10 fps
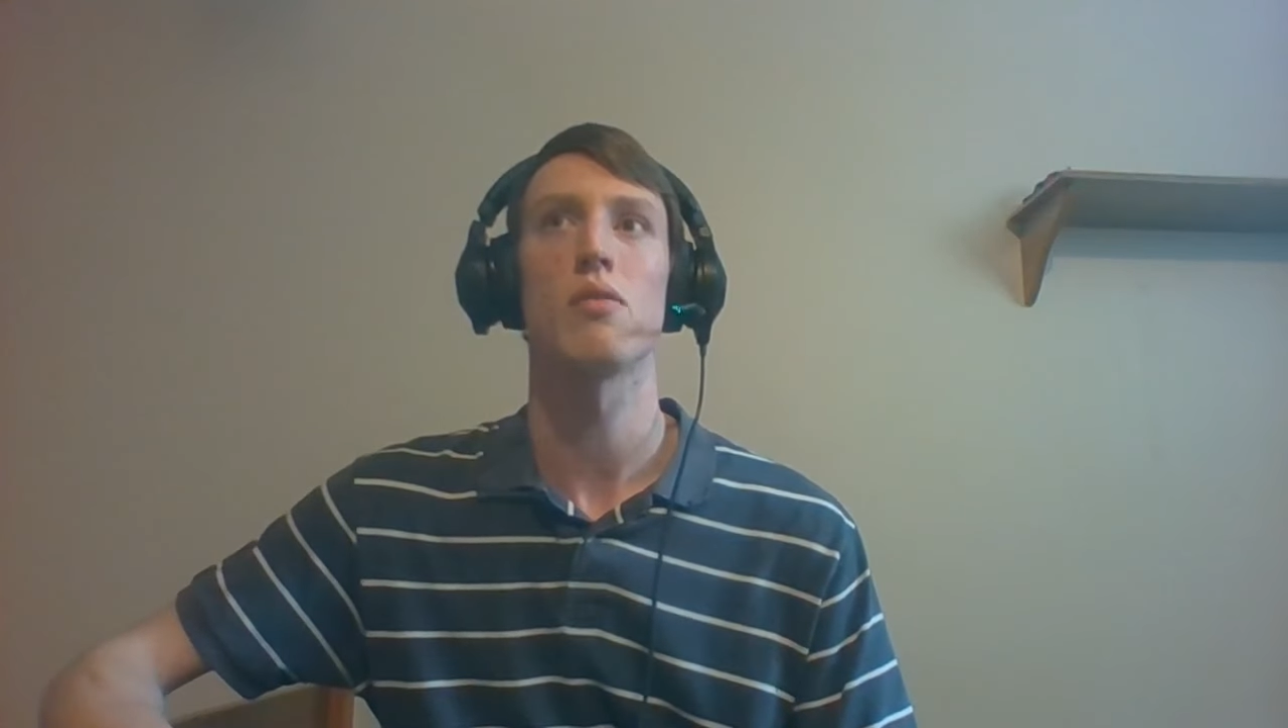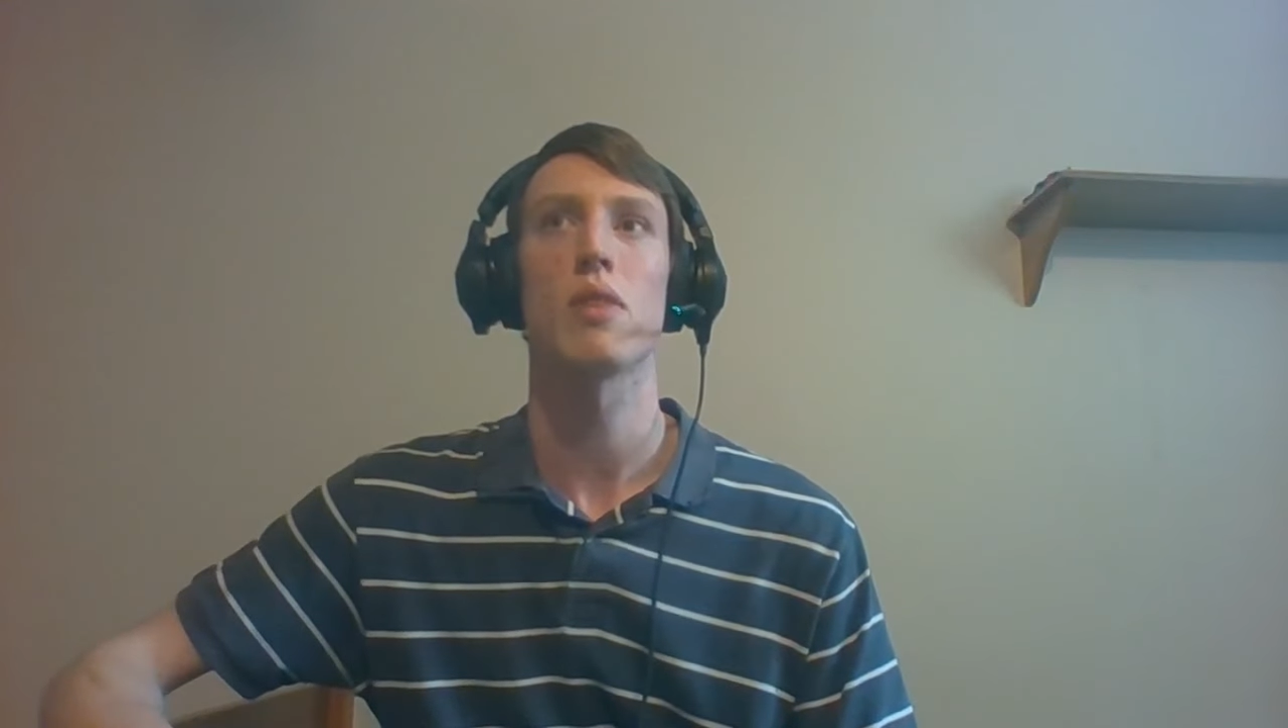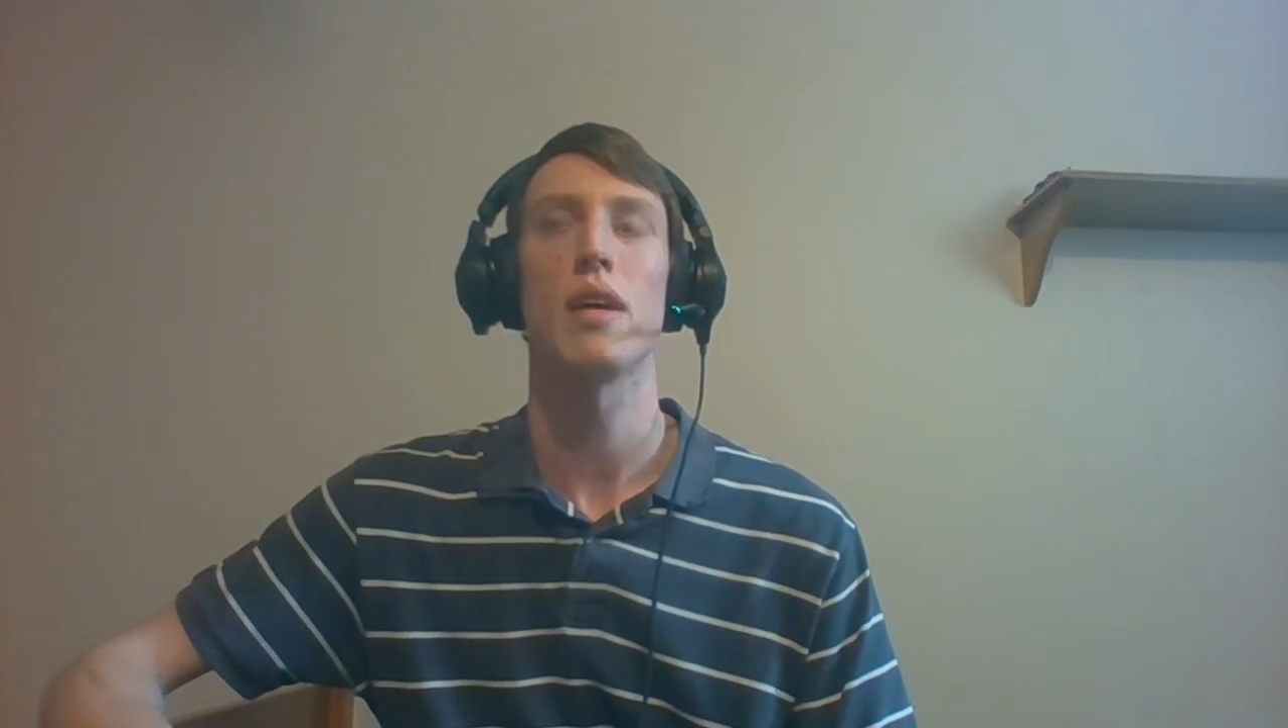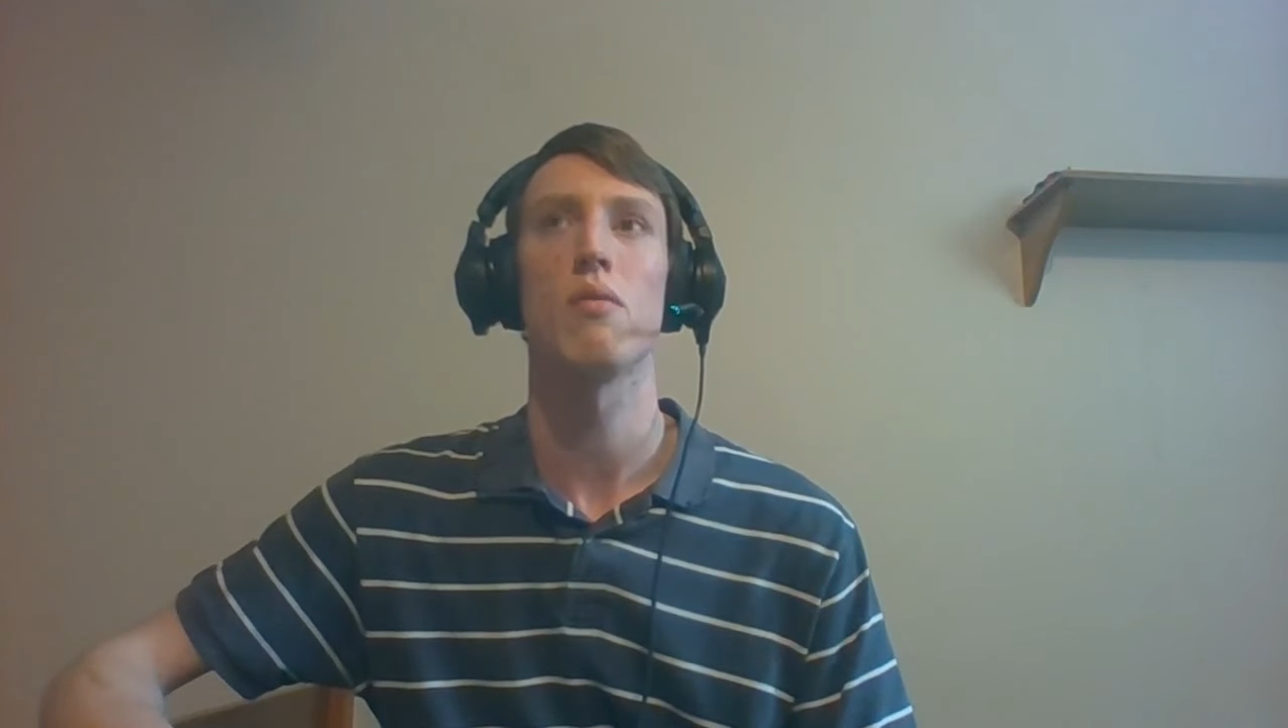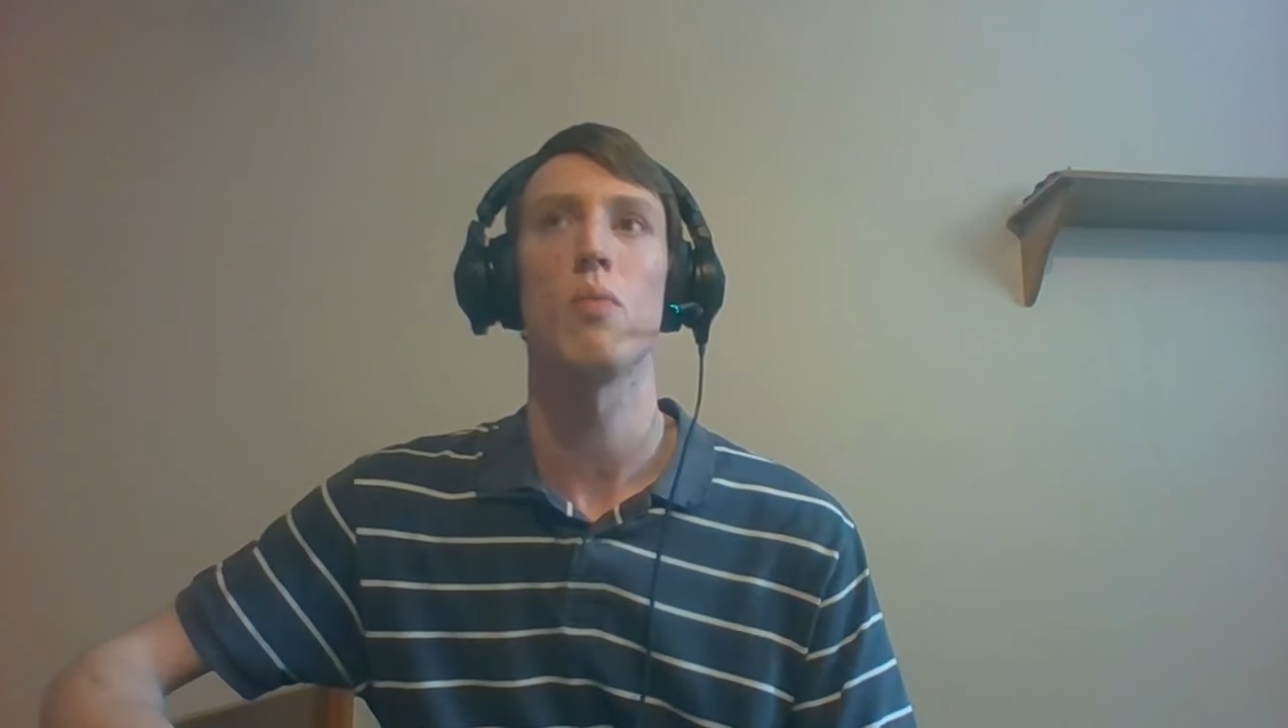
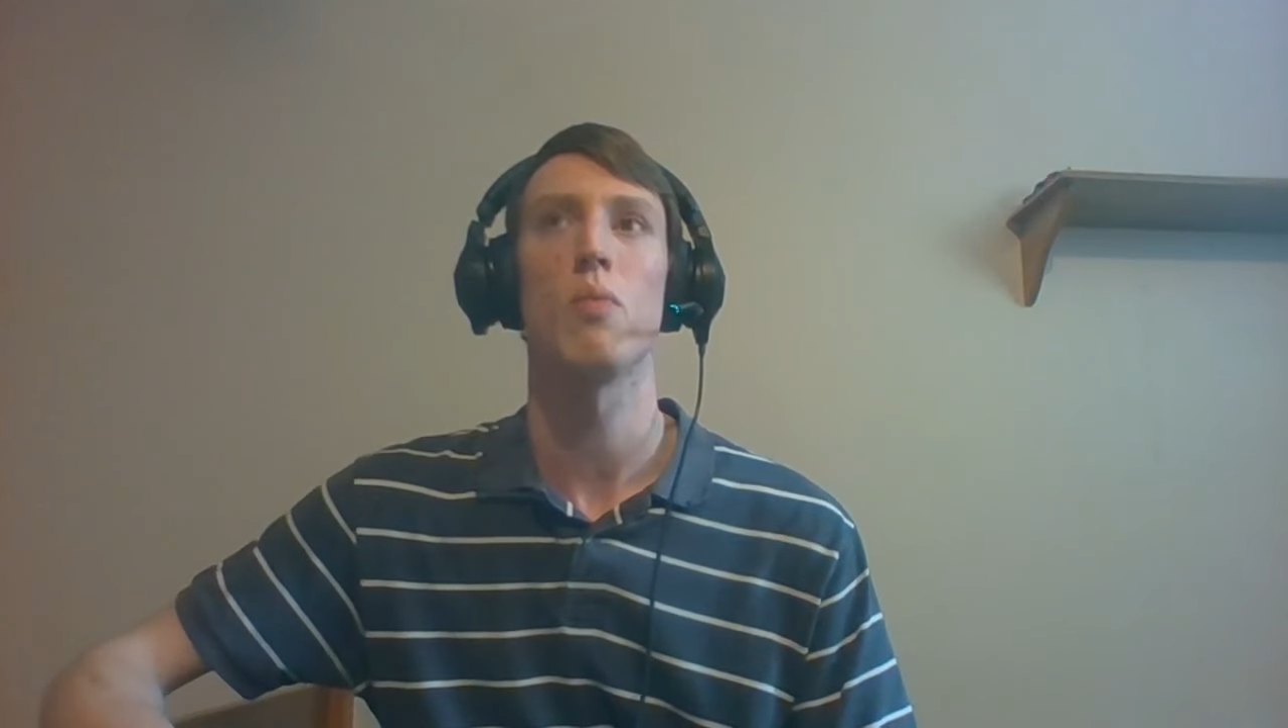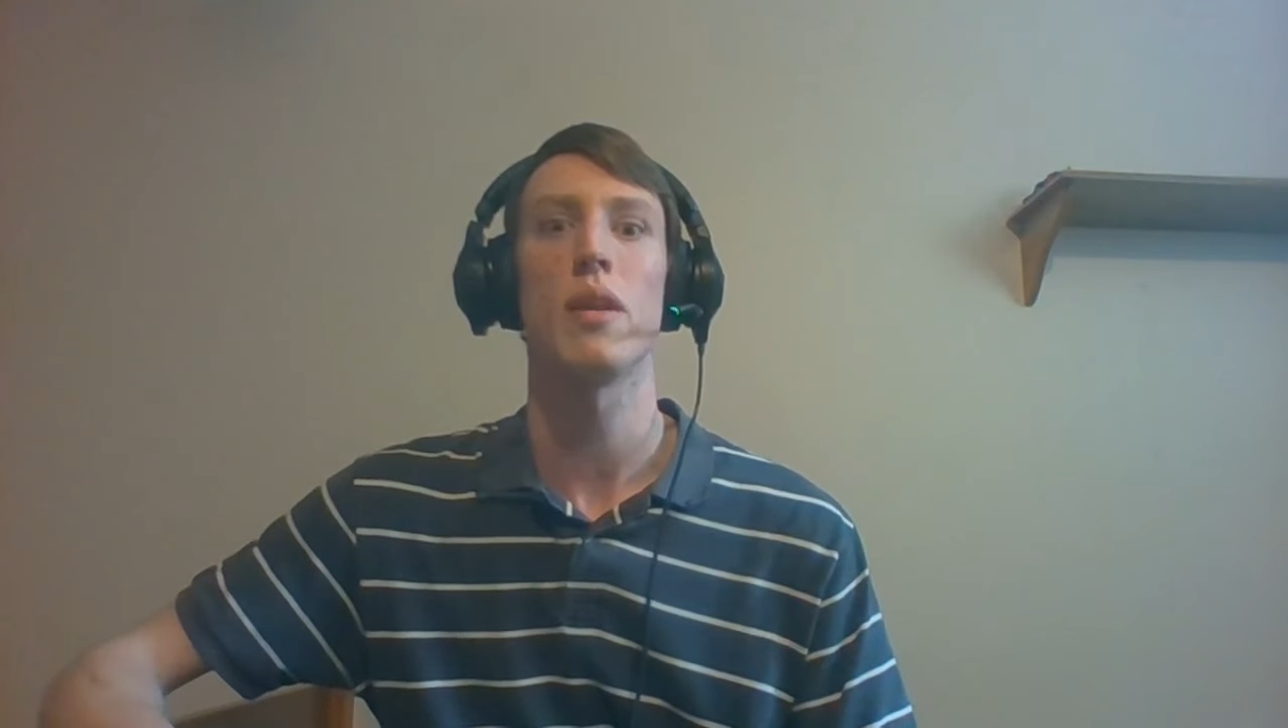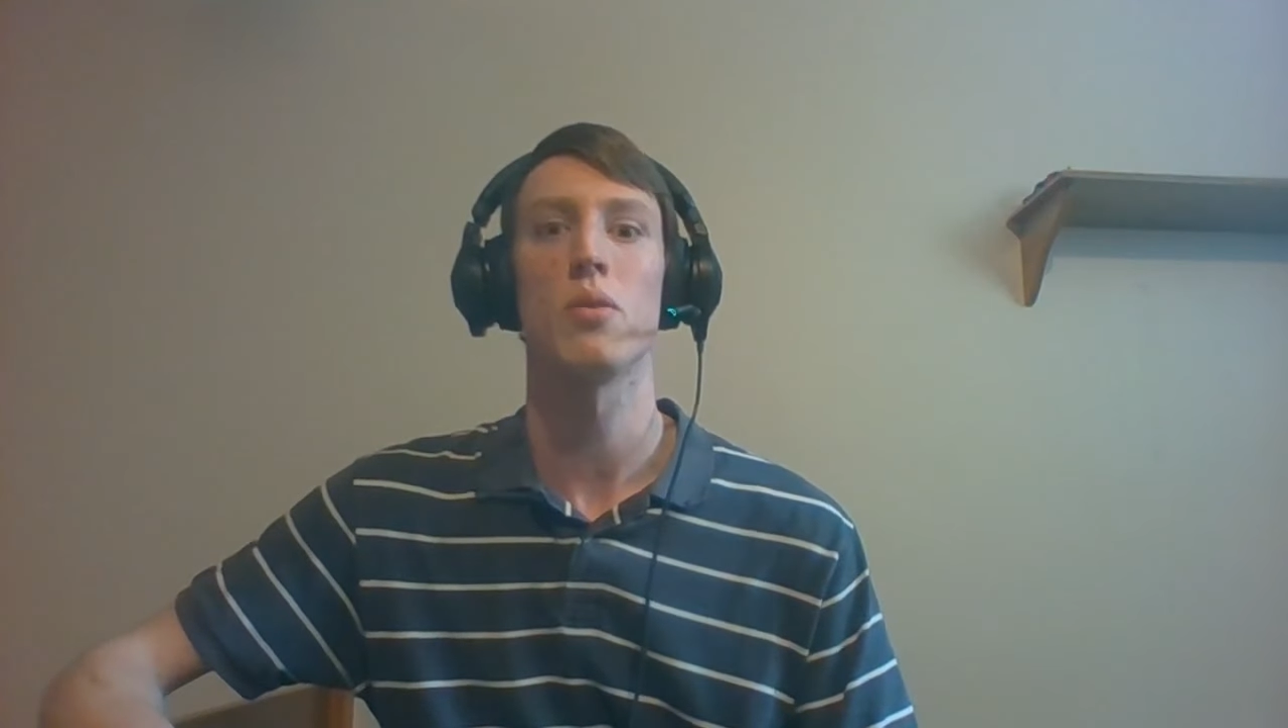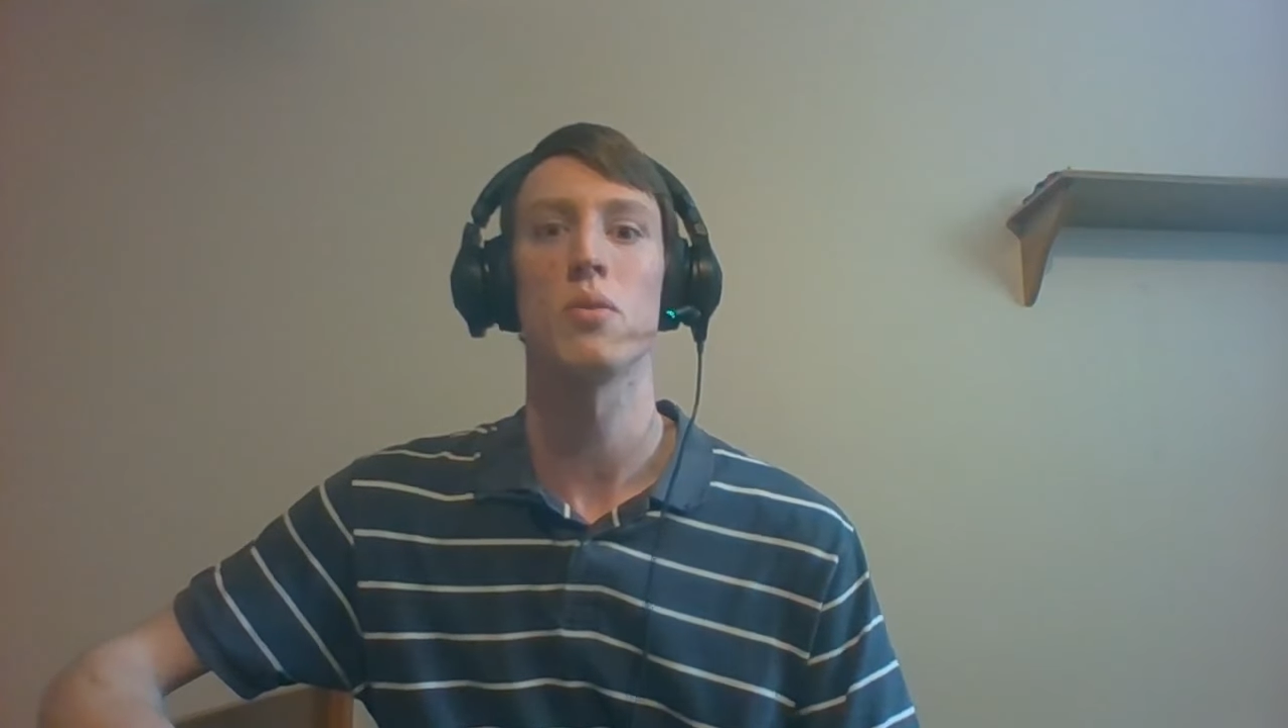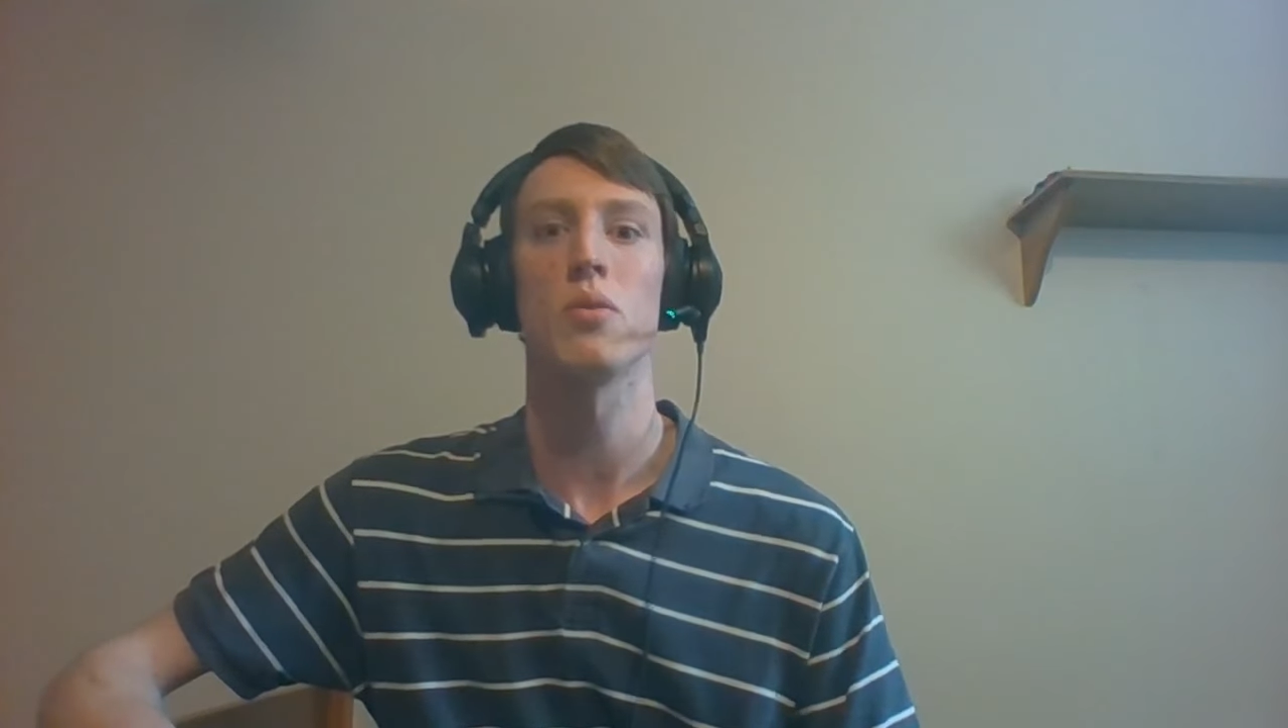kind of wait
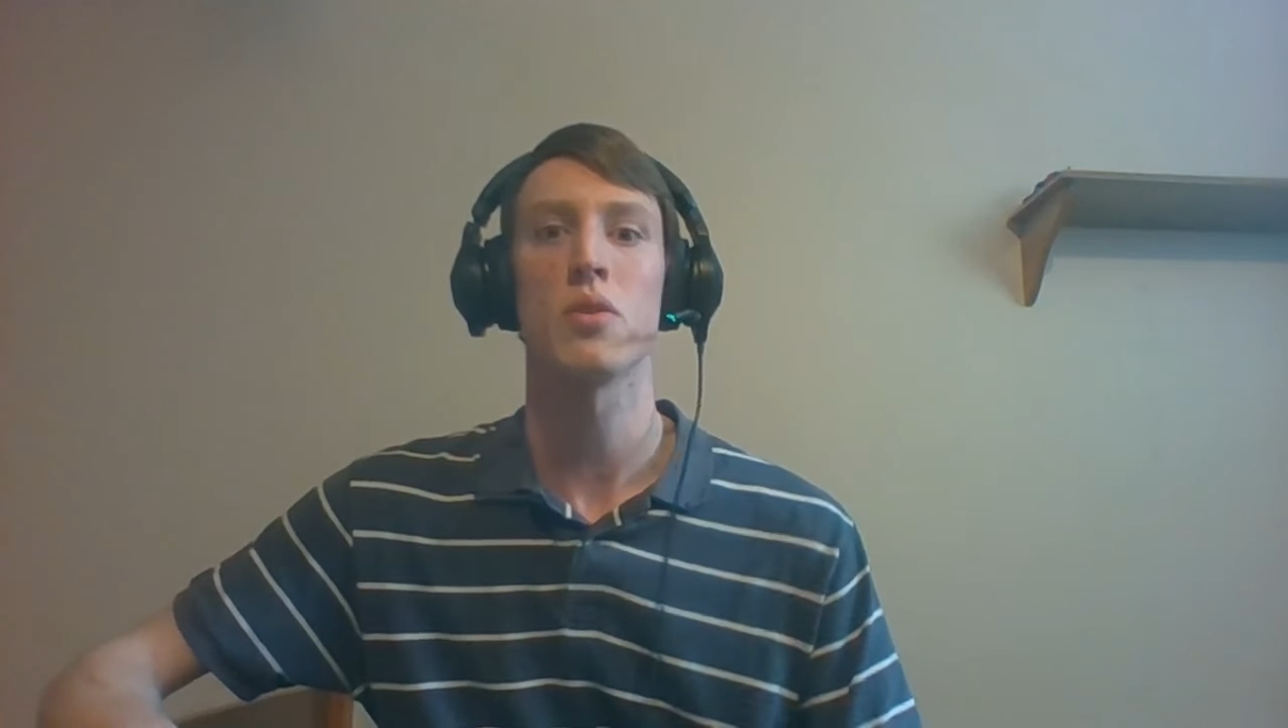the whole